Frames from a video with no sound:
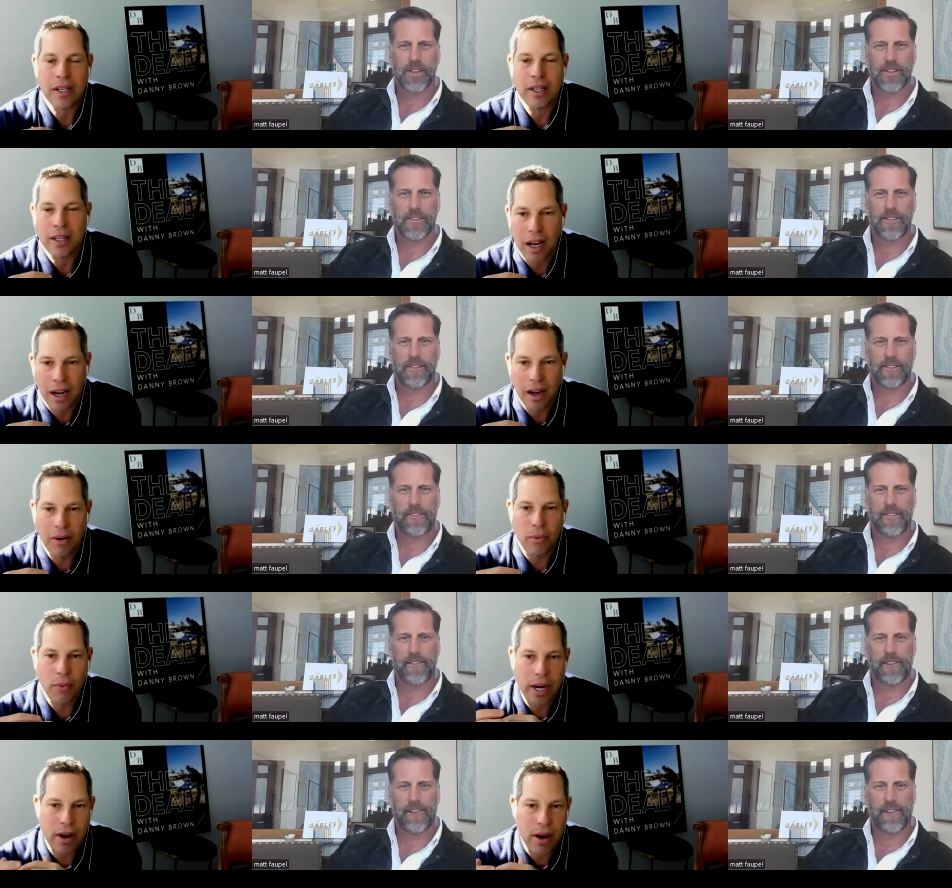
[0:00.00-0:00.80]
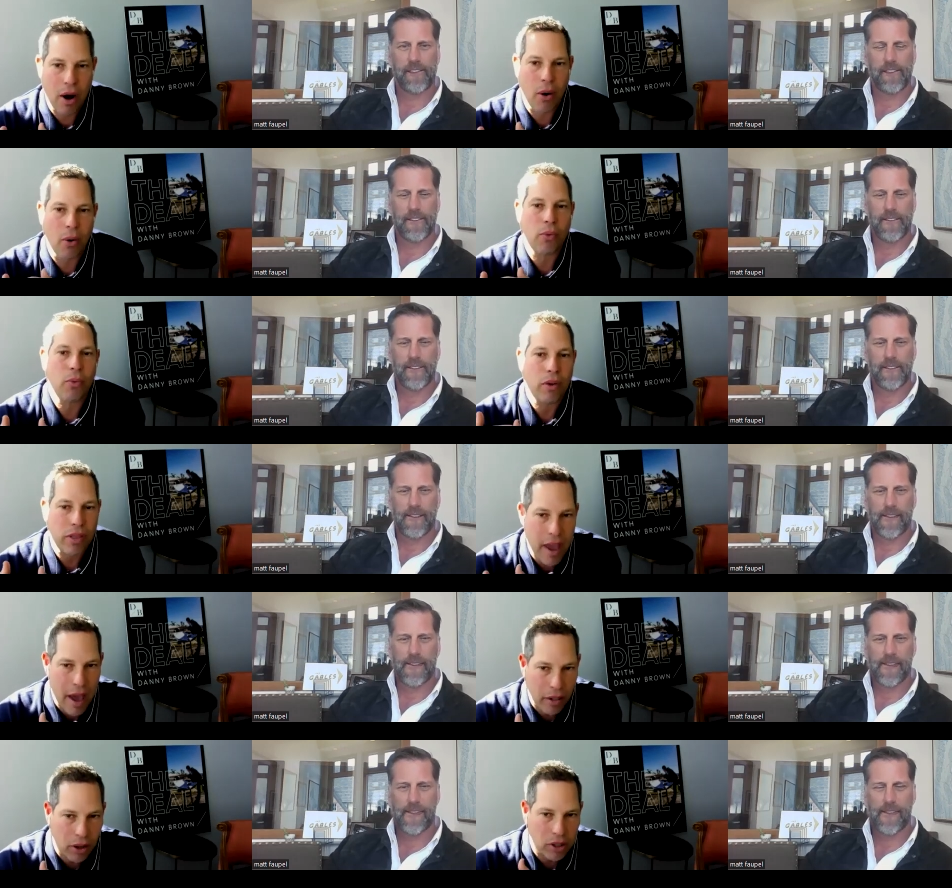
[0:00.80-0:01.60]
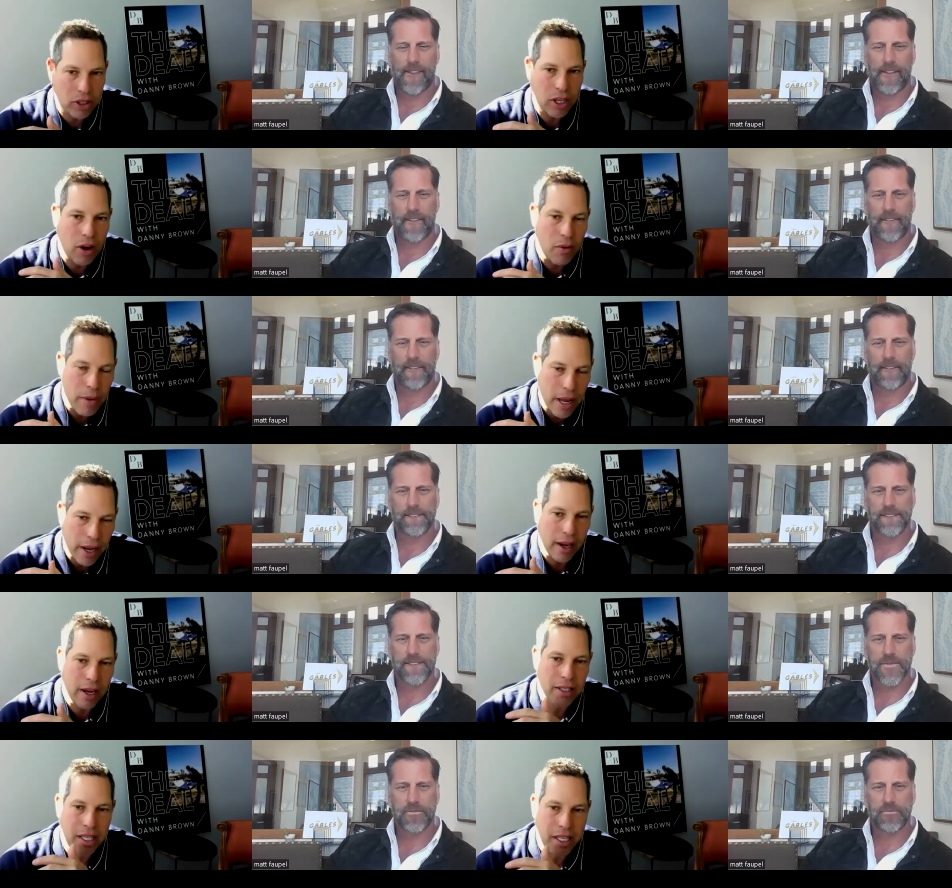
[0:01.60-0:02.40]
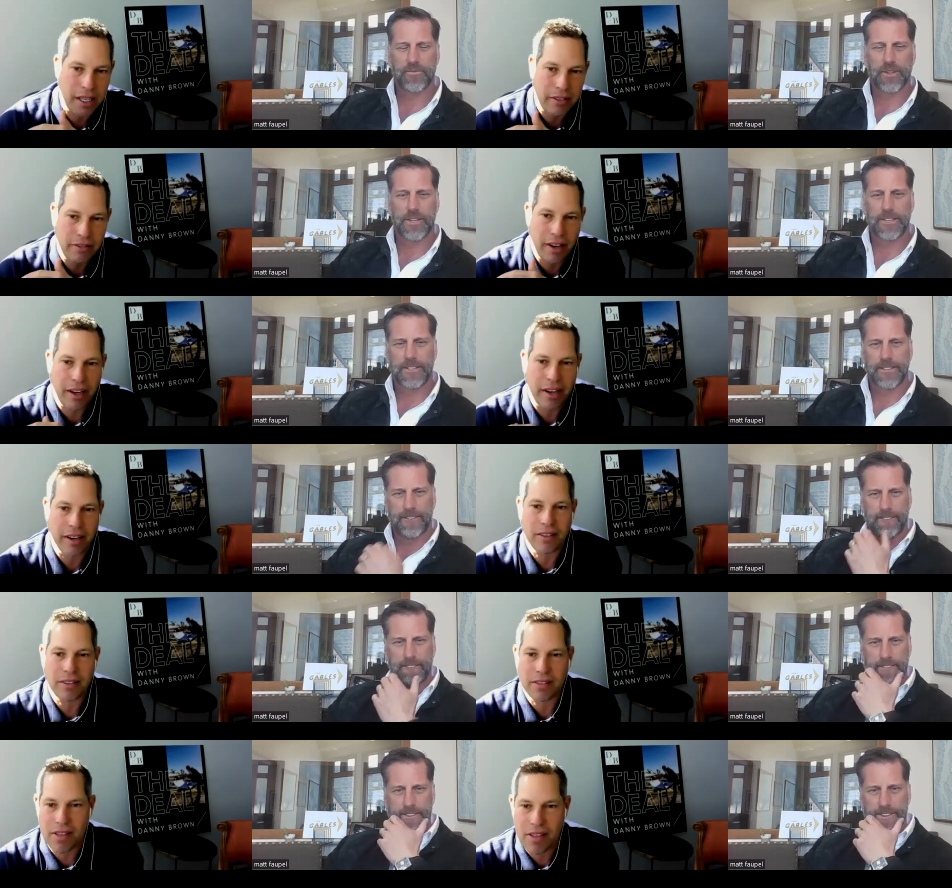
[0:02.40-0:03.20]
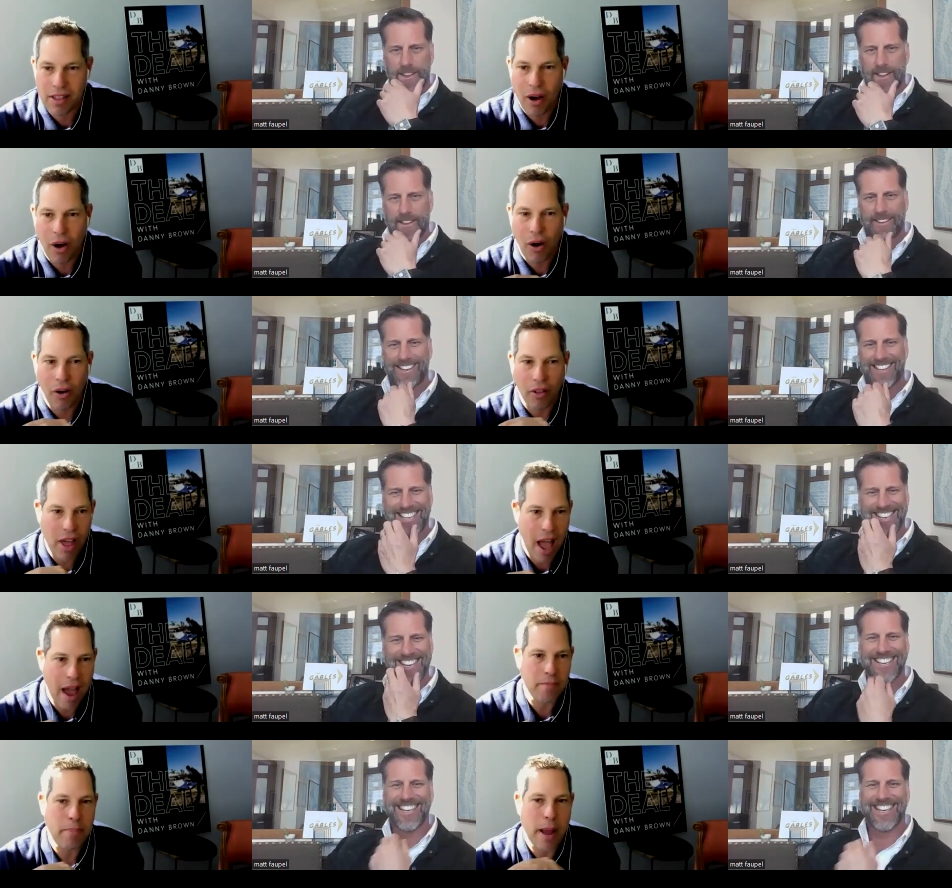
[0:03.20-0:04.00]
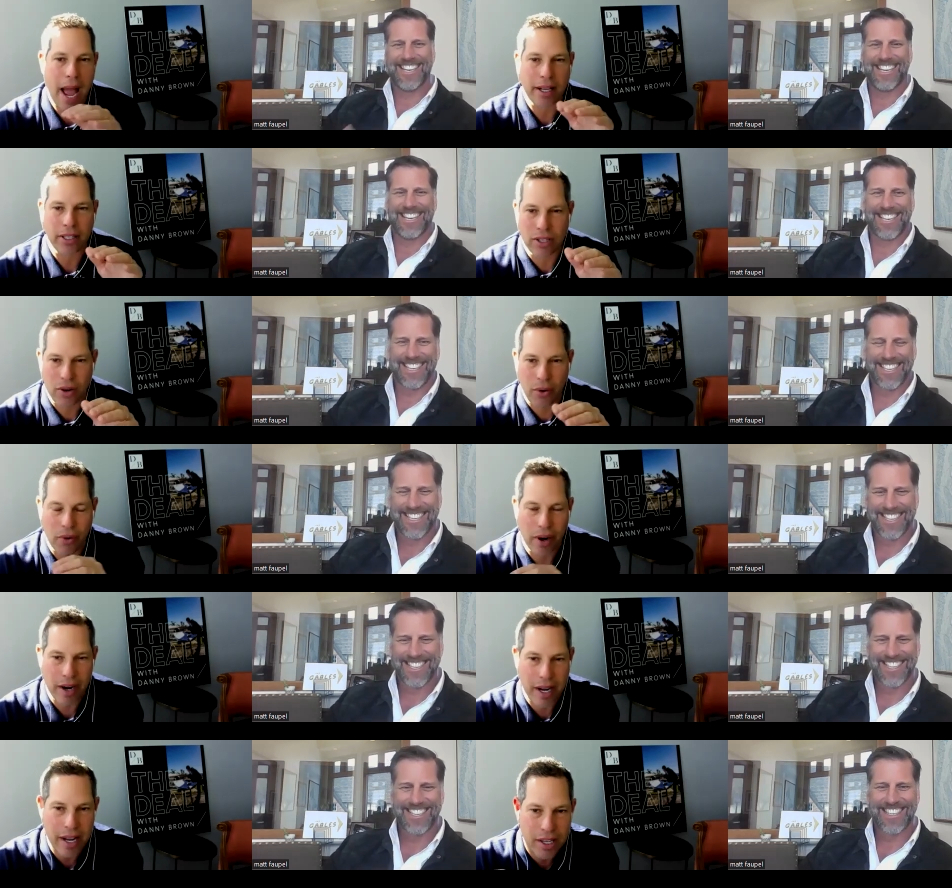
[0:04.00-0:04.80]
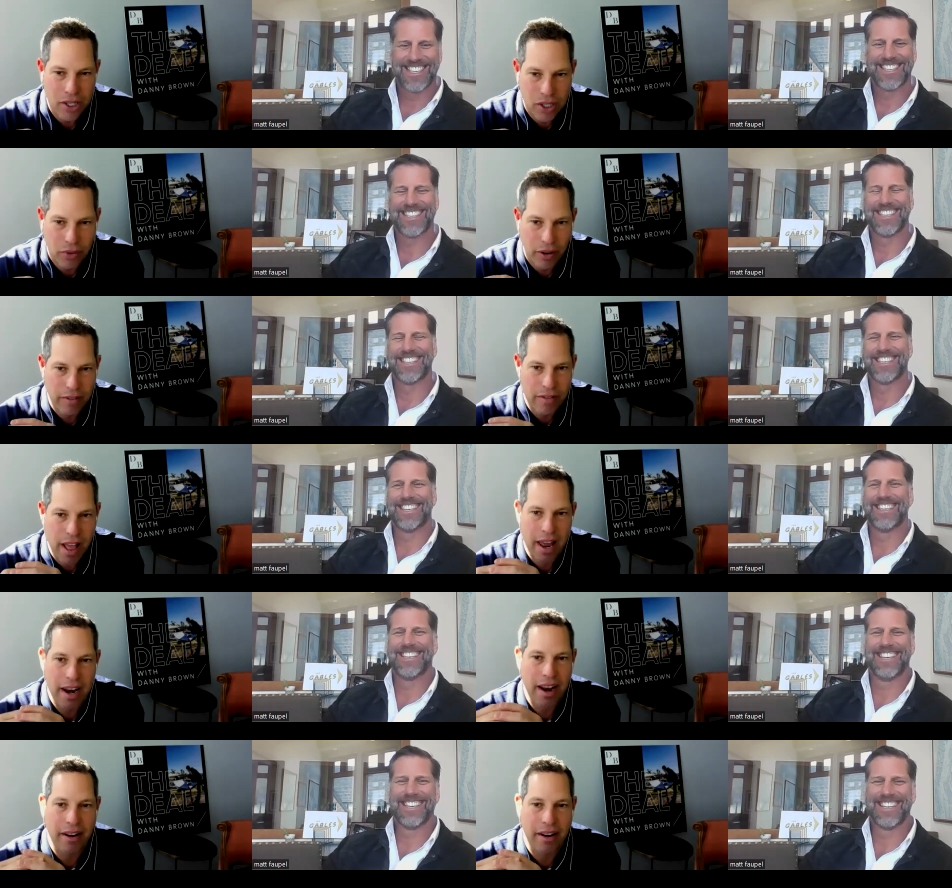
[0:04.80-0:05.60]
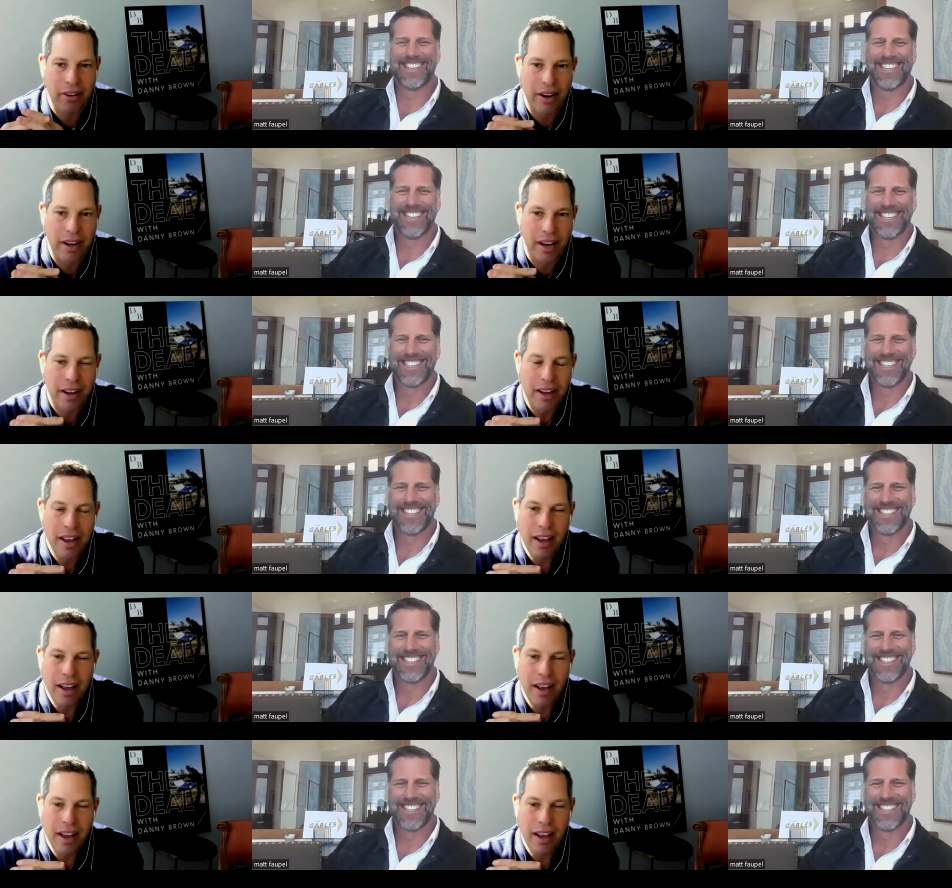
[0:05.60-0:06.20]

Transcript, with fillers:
Speaker 1: Uh, we know with Yellowstone being on T V and all that backstory and history of that area.